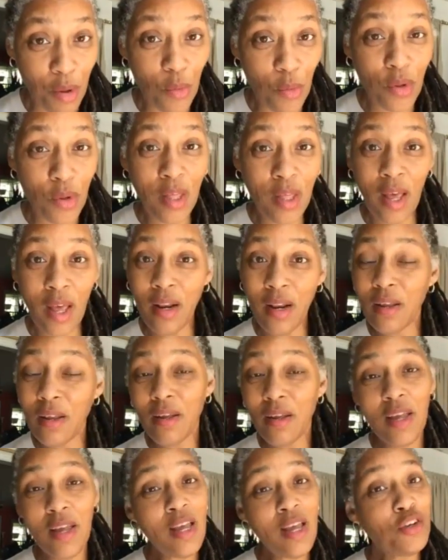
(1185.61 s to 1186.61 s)
With that,
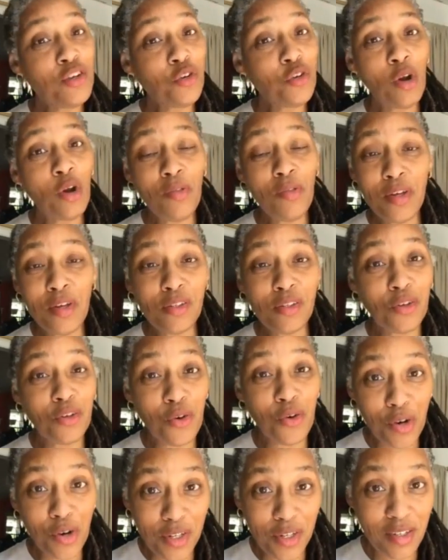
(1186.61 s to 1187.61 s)
enjoy this
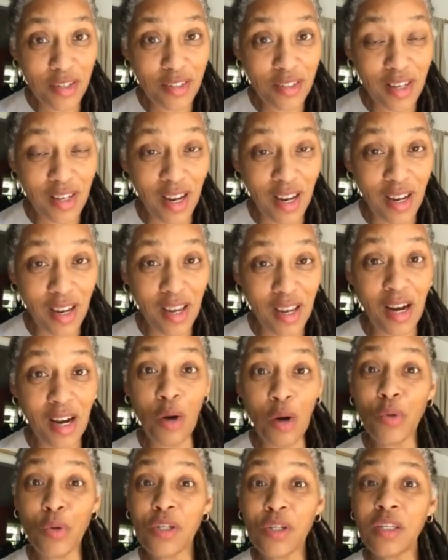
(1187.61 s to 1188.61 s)
gorgeous day, and I
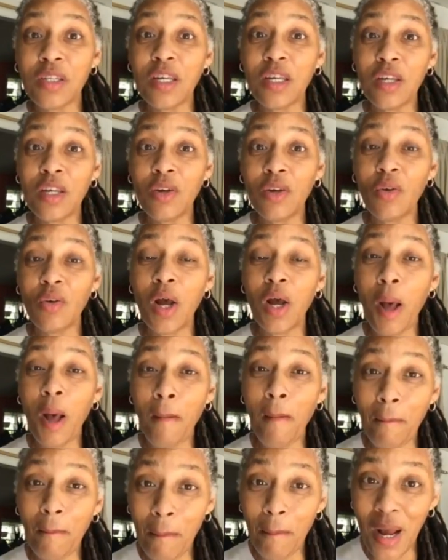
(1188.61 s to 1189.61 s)
will see you
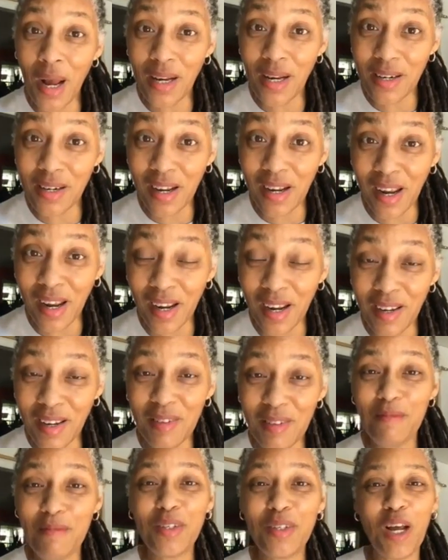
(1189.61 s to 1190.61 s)
Monday.
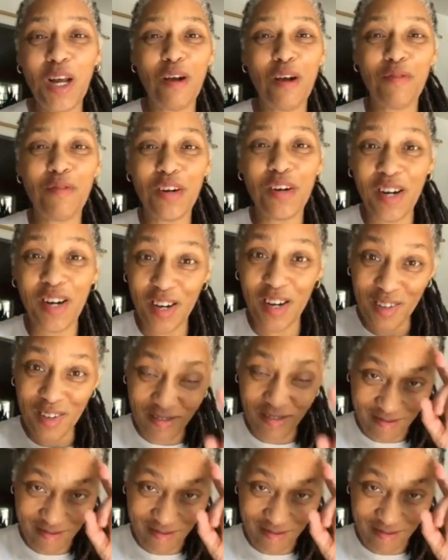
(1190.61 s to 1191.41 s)
Ciao for now.